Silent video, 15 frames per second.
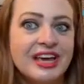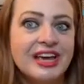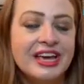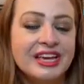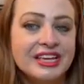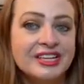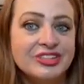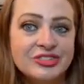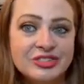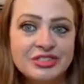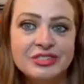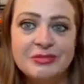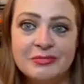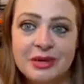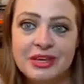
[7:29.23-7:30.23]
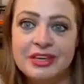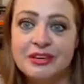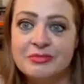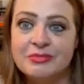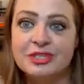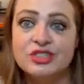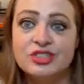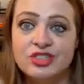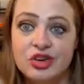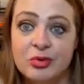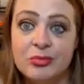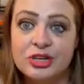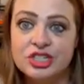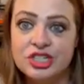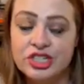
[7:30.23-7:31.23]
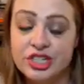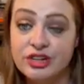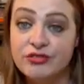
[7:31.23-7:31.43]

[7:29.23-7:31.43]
he used to give me so much shit